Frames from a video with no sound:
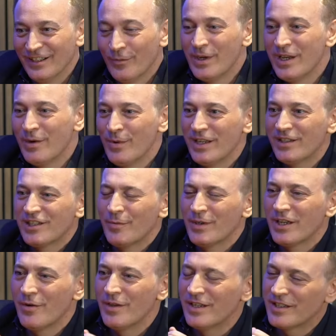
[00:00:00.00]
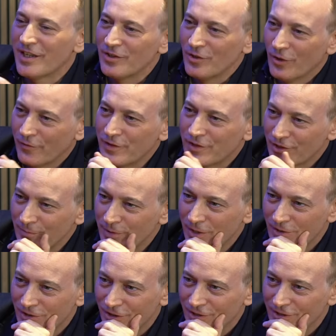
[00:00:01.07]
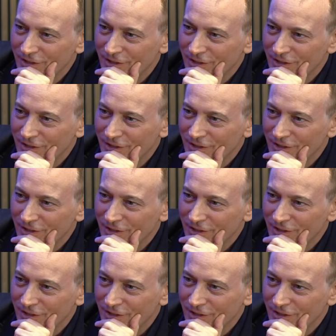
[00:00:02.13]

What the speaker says: So we had someone go in and take the office computers.